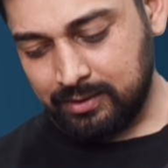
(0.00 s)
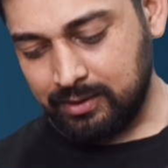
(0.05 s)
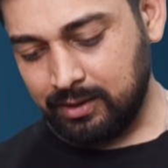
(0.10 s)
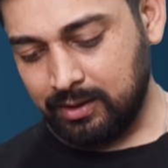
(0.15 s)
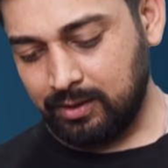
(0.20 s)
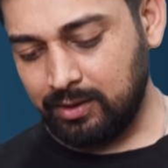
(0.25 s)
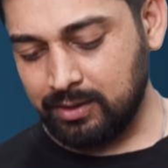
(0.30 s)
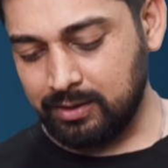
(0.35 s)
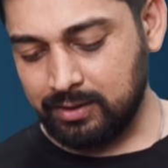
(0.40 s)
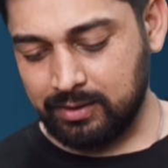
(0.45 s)

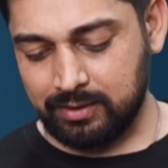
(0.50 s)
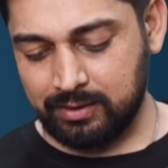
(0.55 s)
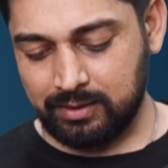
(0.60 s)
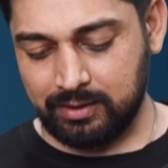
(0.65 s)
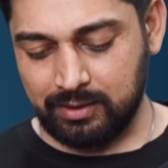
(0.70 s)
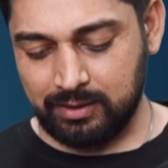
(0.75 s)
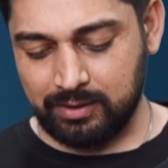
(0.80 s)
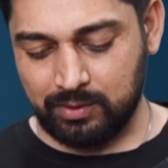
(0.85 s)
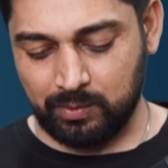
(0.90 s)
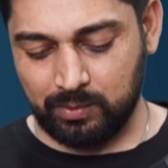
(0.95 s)
How does
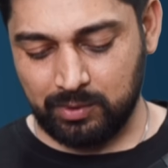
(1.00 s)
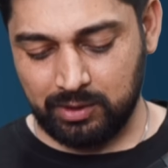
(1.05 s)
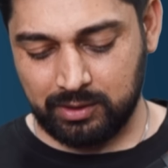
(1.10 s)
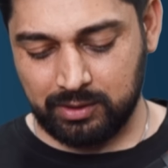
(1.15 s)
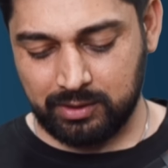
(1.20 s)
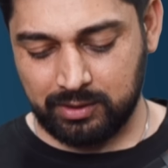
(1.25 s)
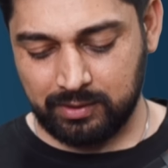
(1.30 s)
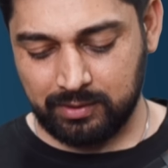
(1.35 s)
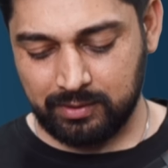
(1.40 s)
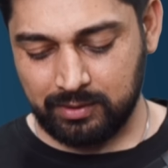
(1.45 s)
this work?
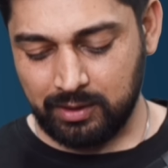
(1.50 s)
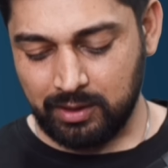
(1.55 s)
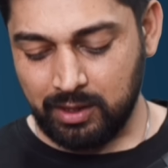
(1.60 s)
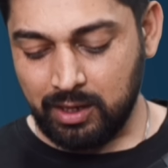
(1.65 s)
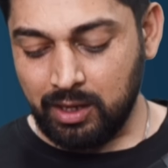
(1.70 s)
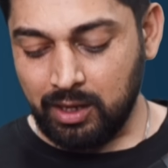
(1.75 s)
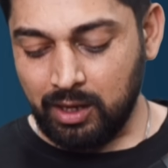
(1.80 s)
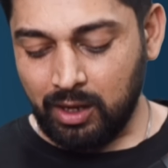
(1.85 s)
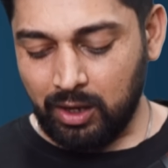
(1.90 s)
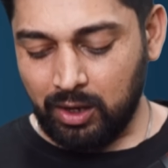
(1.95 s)

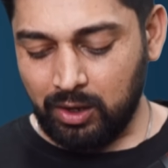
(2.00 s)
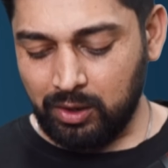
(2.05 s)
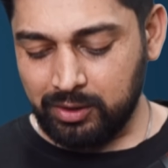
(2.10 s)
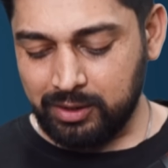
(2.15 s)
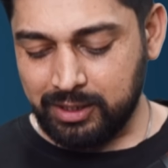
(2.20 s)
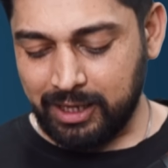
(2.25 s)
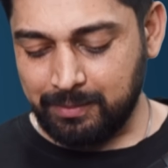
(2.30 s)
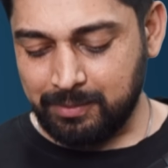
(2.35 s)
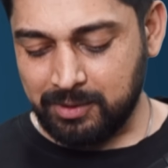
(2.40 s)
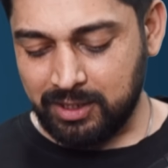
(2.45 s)
Oh,
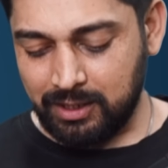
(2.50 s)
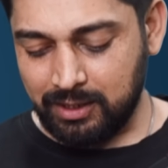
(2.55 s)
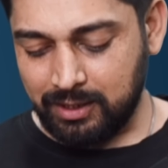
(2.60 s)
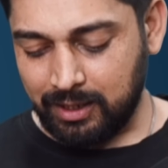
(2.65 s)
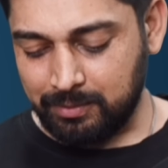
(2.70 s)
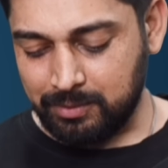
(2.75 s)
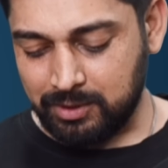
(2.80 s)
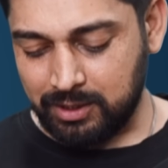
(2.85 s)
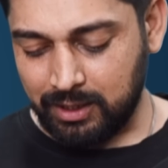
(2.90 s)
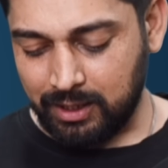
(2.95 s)
type C,
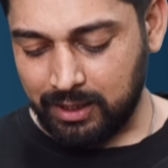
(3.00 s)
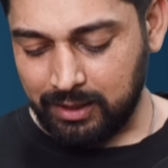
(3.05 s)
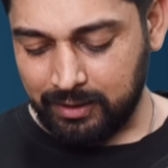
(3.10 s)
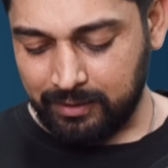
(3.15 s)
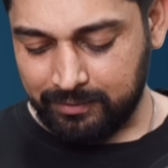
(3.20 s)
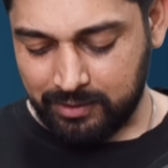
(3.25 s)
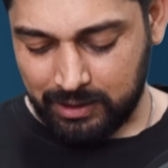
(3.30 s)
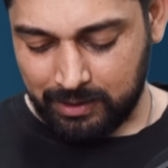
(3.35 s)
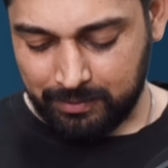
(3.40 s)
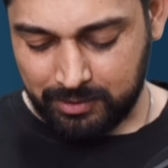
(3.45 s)
type C. I
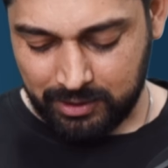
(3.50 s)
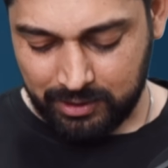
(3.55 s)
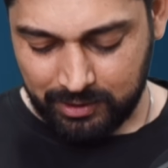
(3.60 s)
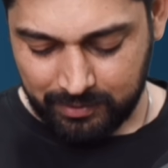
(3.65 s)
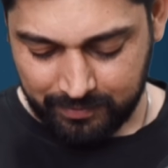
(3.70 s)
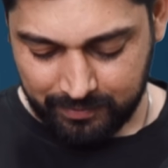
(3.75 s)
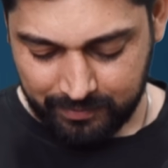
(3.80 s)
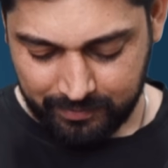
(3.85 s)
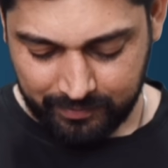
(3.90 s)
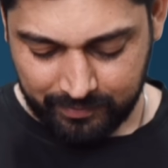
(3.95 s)
love type C.
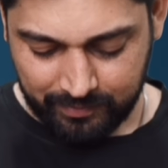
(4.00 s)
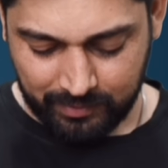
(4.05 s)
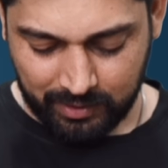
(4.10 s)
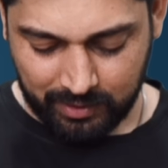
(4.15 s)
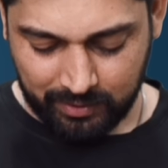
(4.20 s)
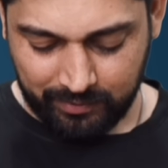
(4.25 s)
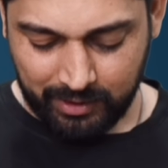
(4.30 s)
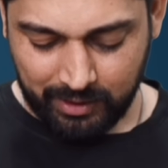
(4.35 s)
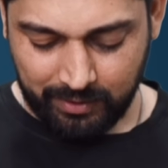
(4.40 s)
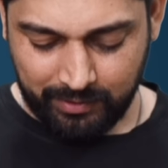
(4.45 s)

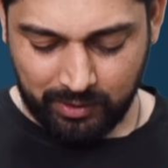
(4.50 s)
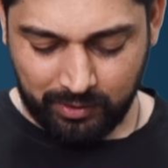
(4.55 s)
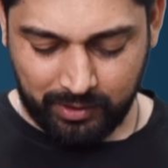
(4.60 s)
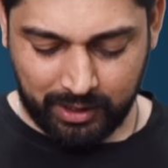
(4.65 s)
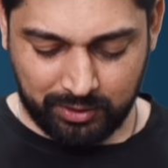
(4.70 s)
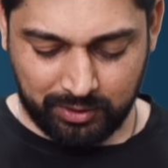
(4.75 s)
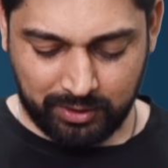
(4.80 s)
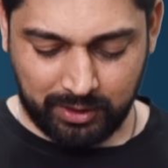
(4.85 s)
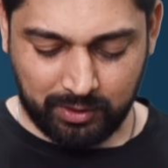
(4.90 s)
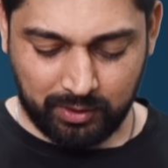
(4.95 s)
Whenever you
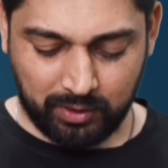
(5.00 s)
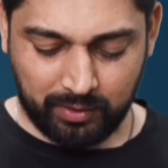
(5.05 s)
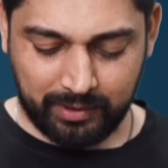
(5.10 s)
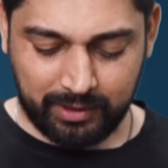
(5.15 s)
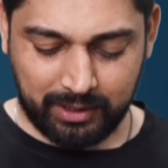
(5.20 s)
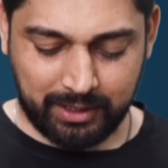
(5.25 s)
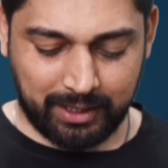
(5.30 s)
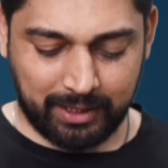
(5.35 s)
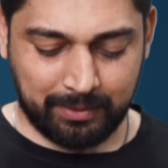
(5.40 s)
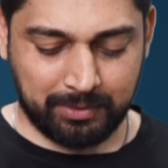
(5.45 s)
actually go with
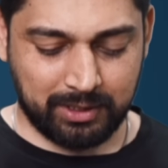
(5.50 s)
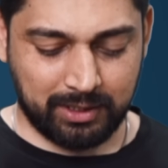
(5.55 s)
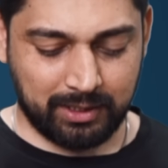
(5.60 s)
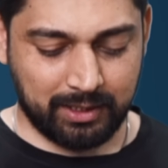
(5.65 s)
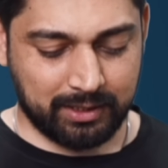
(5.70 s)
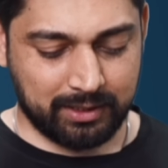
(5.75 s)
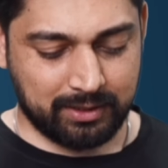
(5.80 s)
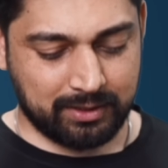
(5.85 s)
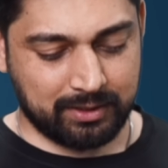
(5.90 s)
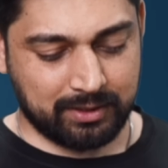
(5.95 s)
the type C,
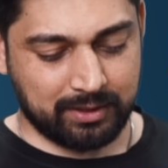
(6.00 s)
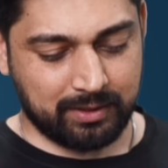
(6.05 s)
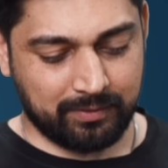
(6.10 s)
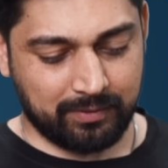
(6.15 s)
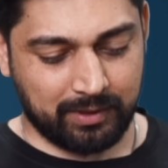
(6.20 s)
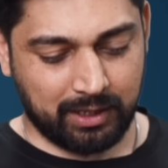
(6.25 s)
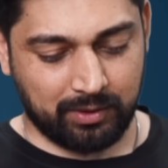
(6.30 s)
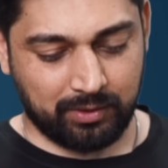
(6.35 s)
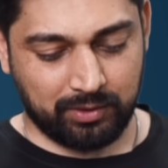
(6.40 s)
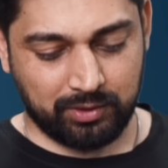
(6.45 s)
that's the
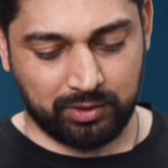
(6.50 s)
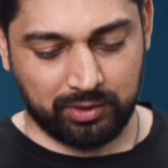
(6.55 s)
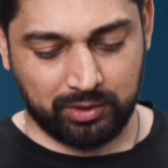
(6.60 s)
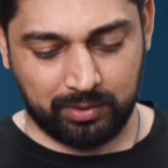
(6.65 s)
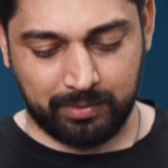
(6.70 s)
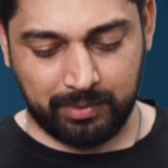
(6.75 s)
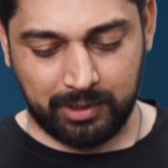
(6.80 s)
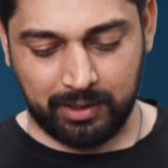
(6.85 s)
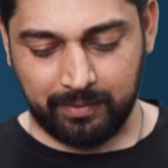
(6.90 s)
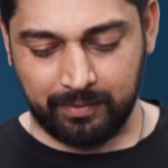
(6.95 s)
way how you
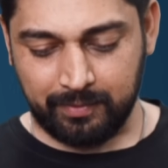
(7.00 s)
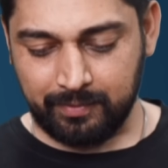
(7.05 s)
should be.